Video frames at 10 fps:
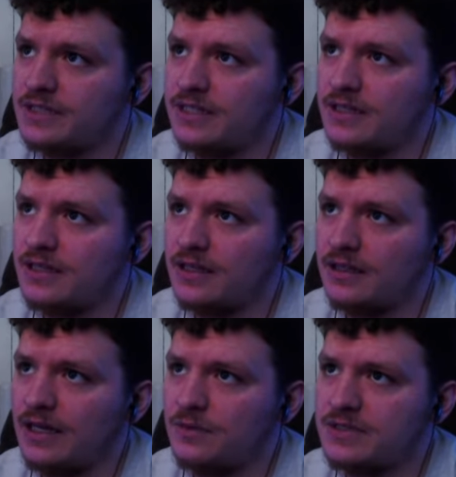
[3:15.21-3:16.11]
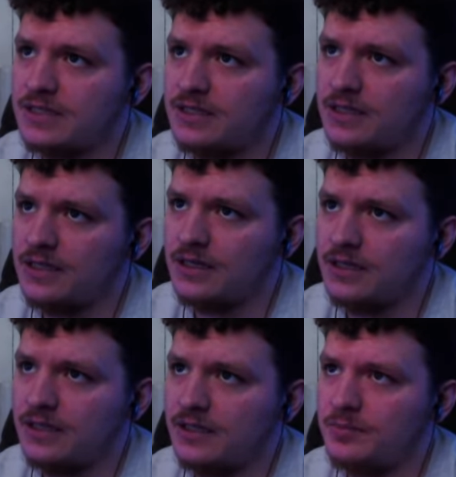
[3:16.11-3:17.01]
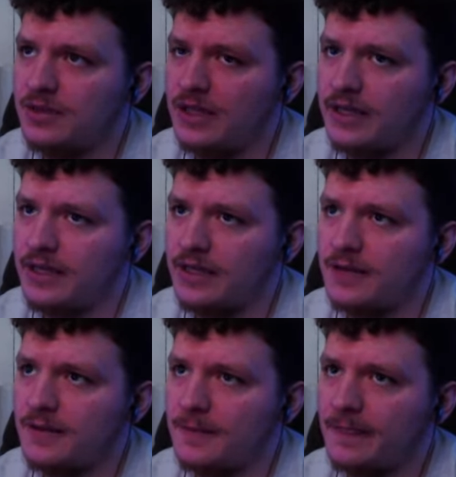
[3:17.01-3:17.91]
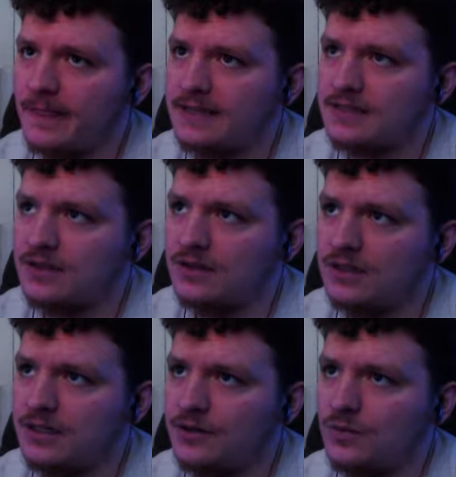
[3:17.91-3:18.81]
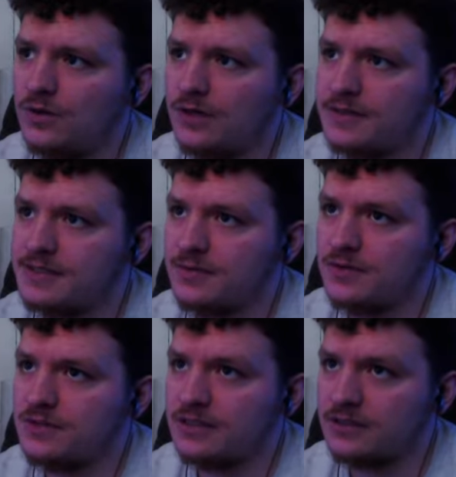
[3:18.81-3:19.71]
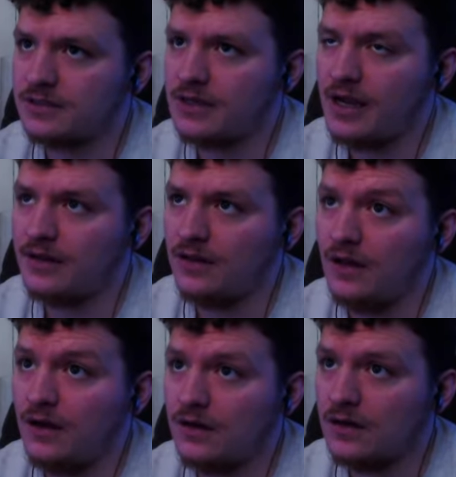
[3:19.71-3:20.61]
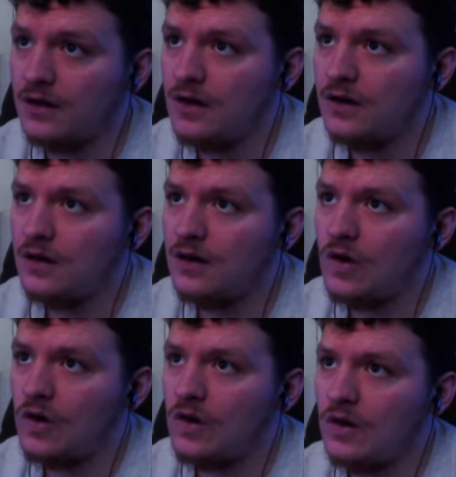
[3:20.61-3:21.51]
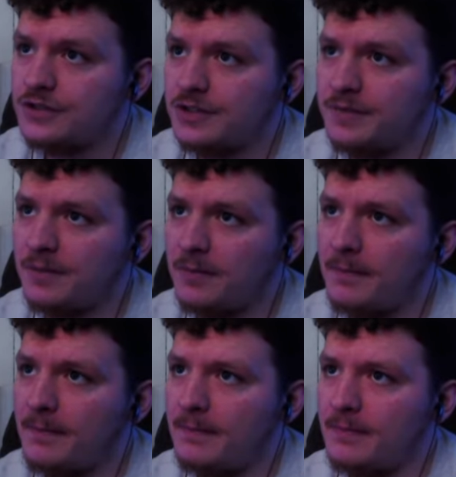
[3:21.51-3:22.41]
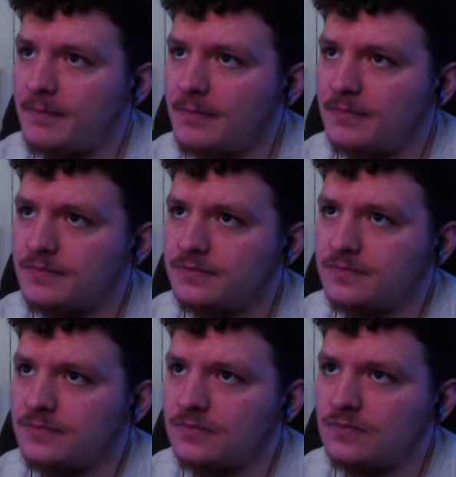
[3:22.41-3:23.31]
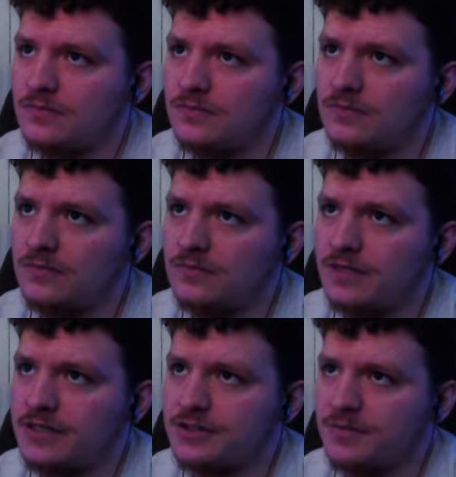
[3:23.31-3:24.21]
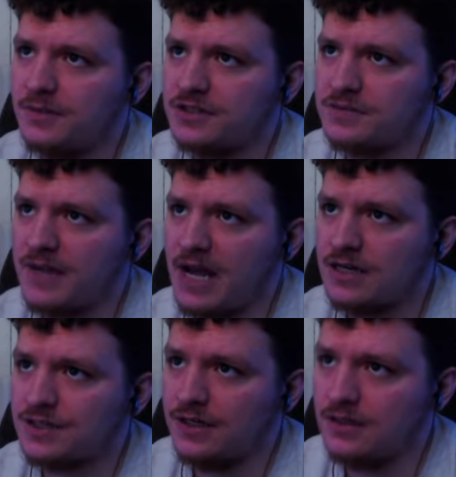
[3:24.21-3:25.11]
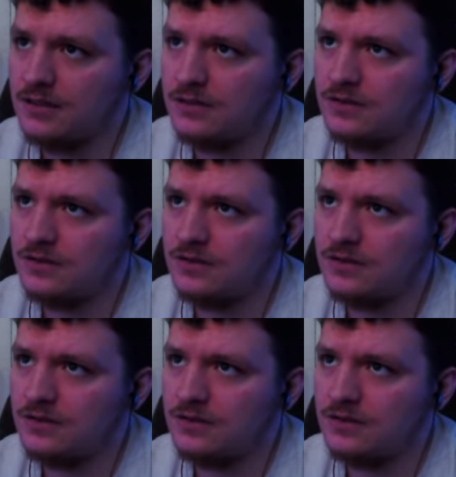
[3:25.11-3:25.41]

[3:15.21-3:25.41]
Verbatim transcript: Didn't think that was in the uh, in the play. That's a little worrisome. Those things are kind of long. Should be able to. Yeah, should be able to just mash, huh?